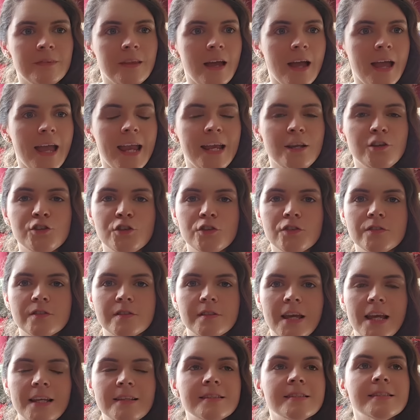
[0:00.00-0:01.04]
It just,
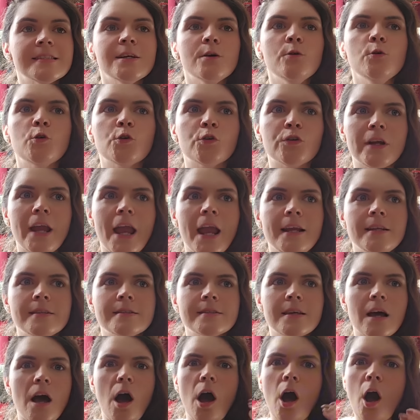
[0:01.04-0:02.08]
it still creates
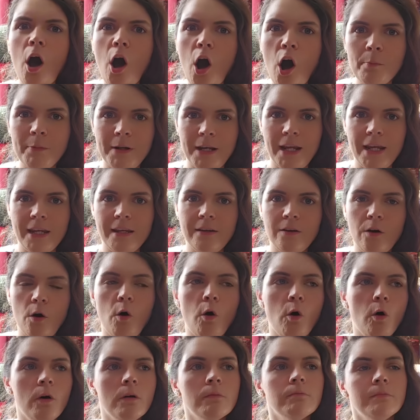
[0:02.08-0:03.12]
a harmony,
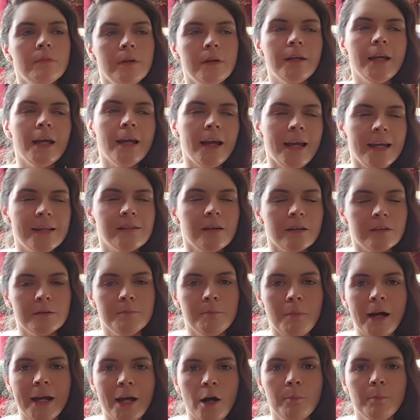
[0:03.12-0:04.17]
or it does in
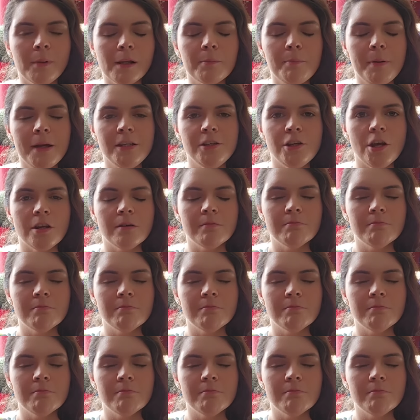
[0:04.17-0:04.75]
my humble opinion.